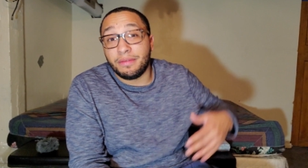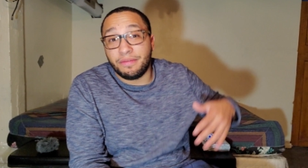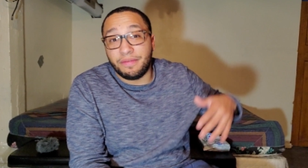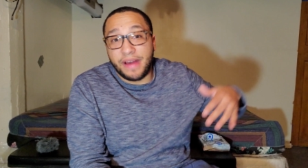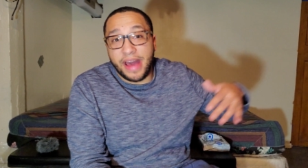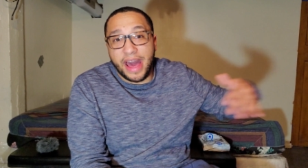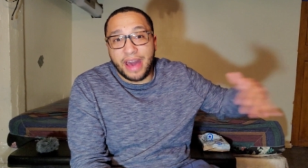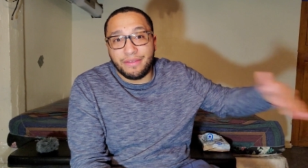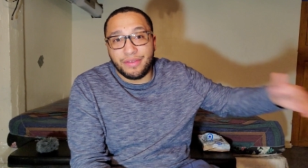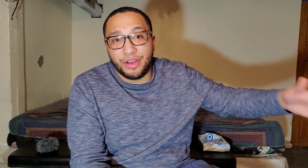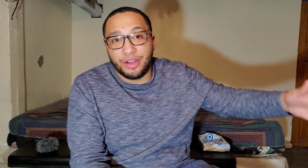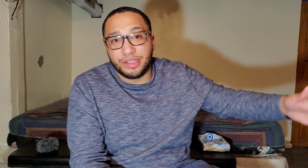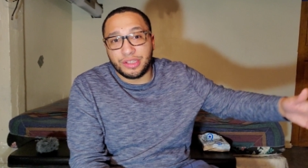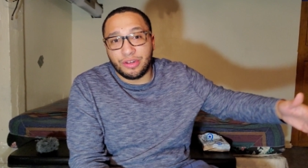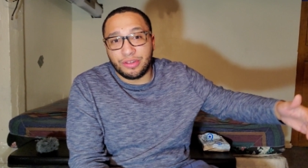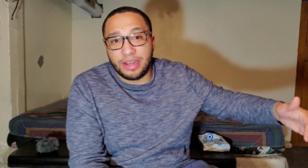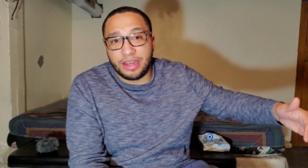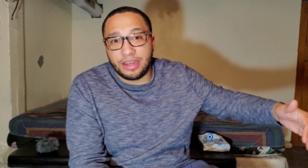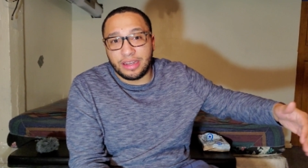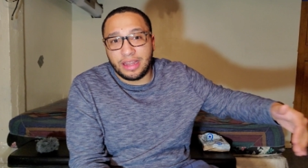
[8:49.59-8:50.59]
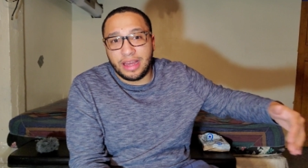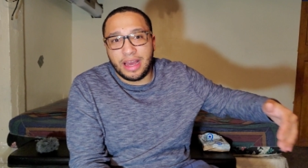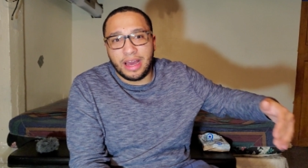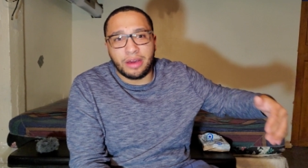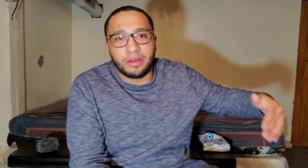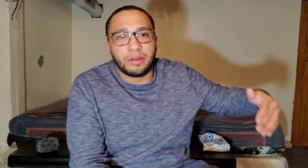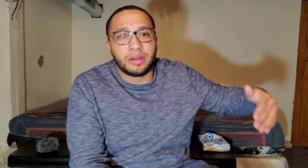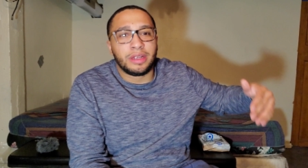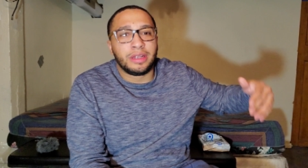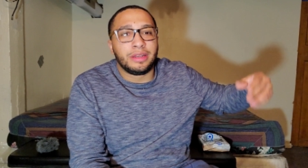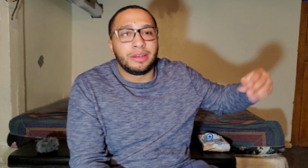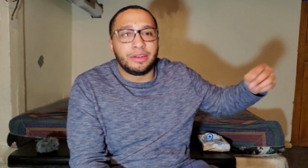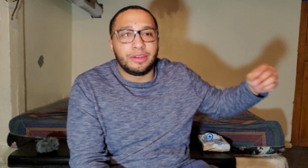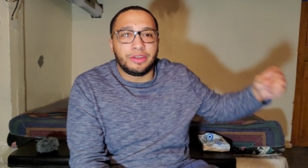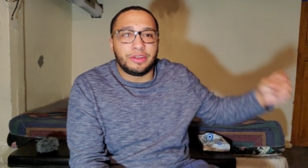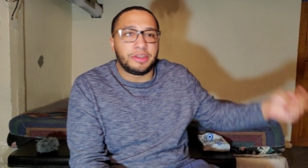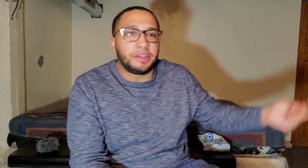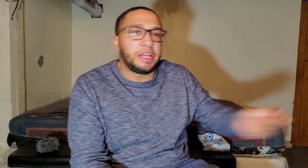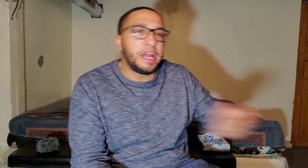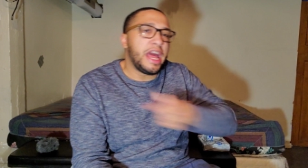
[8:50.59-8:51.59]
Five years go down the line,
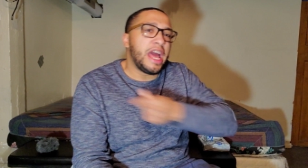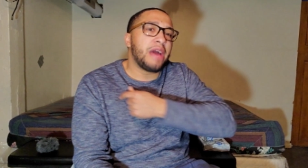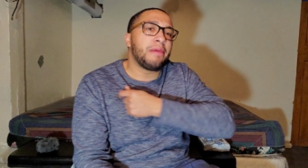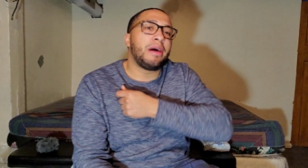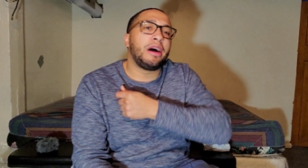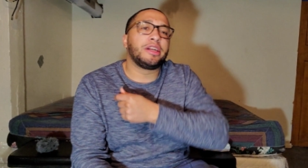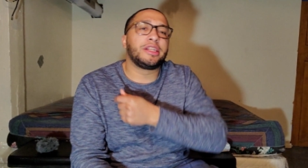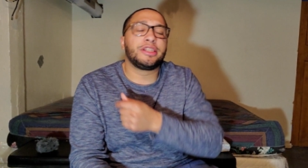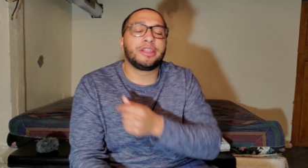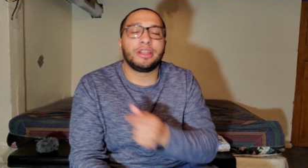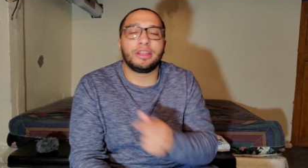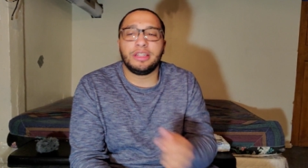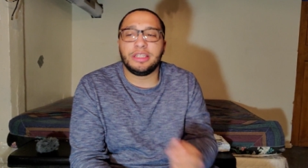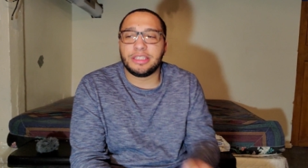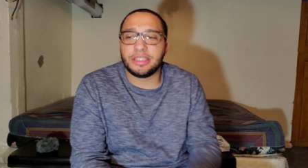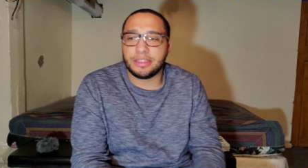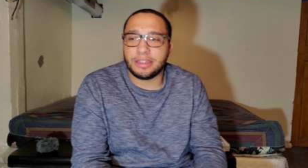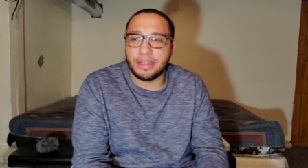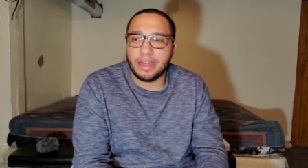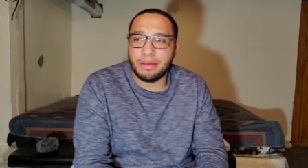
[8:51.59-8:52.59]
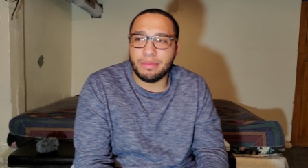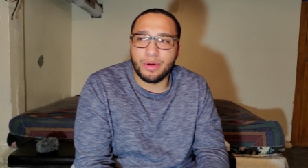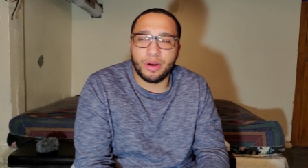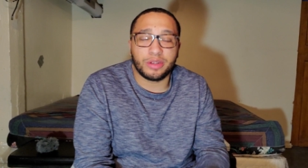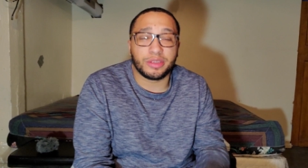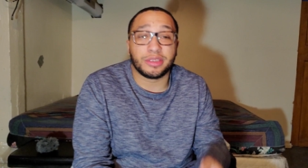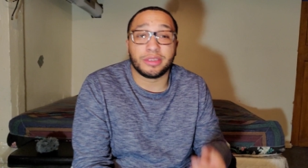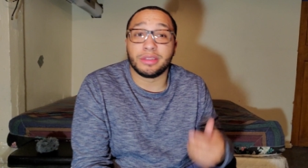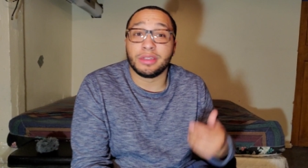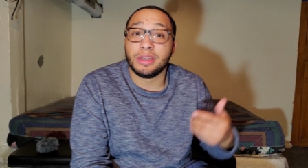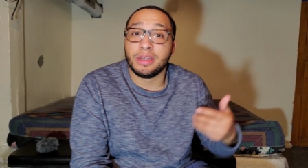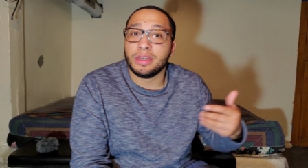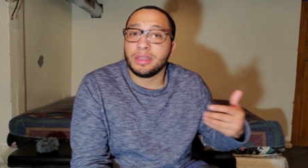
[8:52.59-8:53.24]
damn, I should have listened to that person.